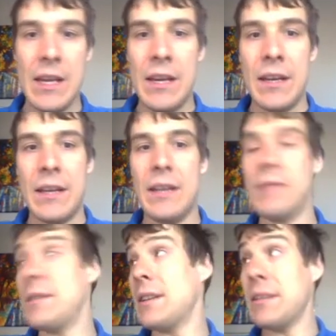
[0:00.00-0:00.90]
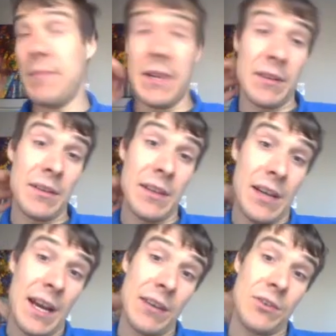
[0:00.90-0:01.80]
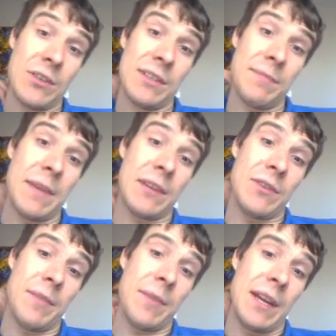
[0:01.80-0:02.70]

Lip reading: We talked about the hydrogen spectrum